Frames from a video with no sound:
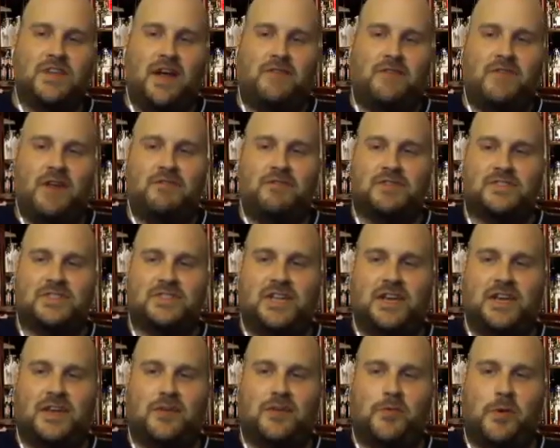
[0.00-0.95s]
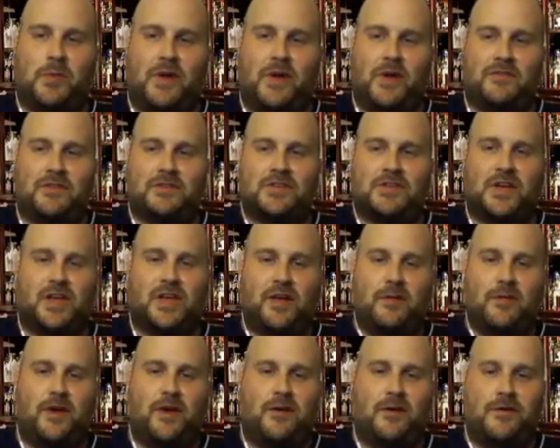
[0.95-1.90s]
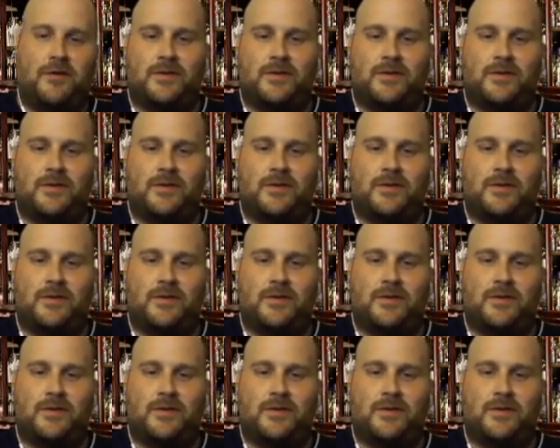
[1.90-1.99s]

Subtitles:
I've never seen him. I'm gonna have to check him out.